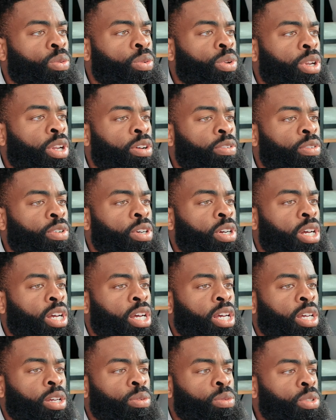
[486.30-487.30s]
Whenever
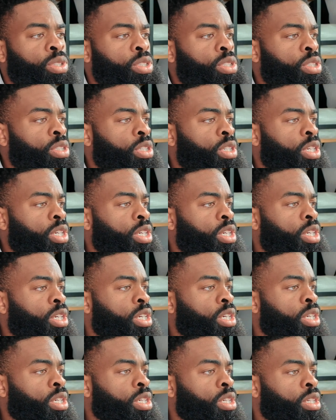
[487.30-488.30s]
I was
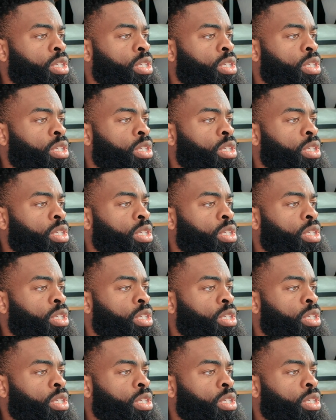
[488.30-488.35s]
looking